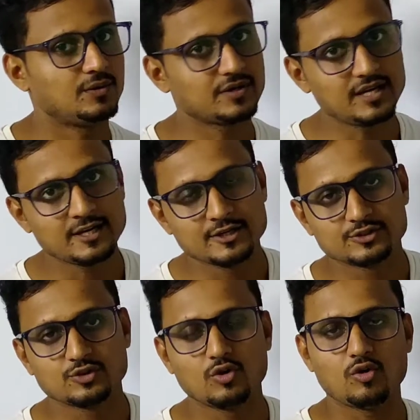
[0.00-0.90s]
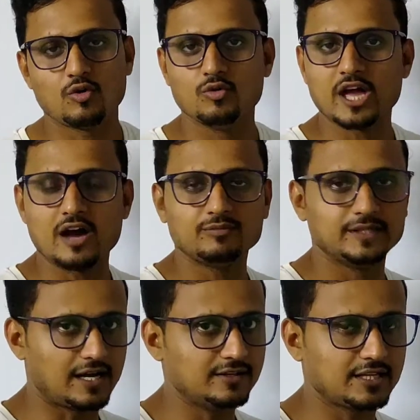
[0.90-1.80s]
Okay, so we have
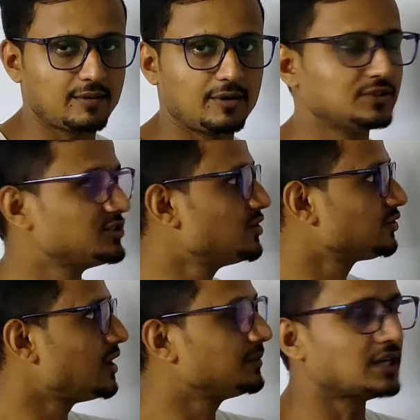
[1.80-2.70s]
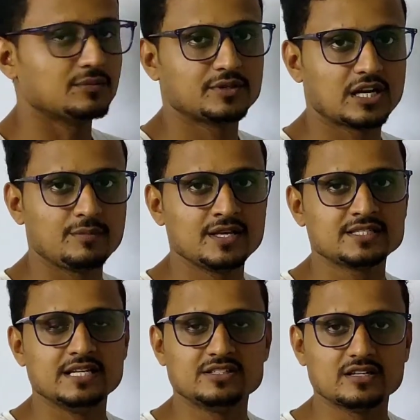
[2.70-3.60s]
learned about the zeroth law of
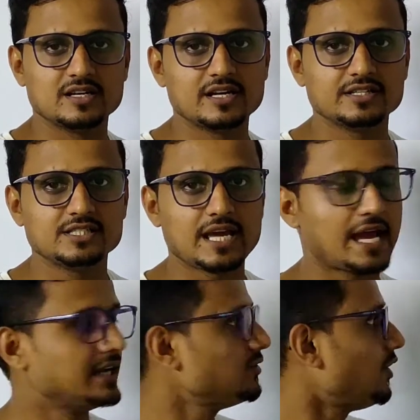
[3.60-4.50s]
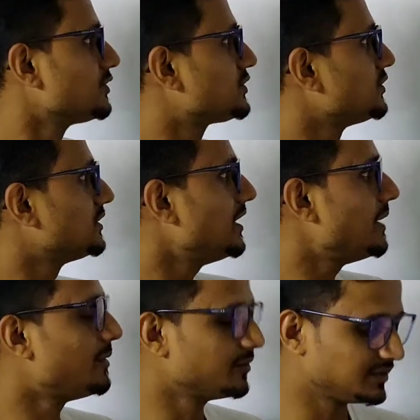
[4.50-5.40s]
thermodynamics, internal energy, and also
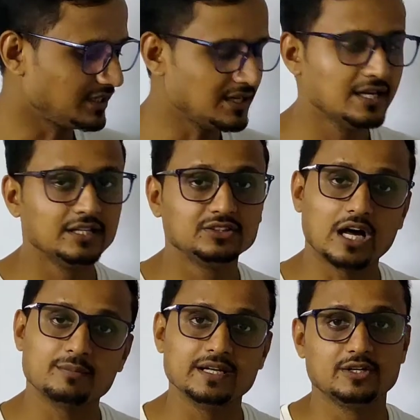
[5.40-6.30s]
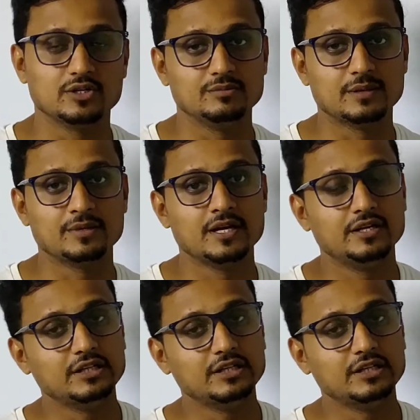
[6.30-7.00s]
about the thermal equilibrium.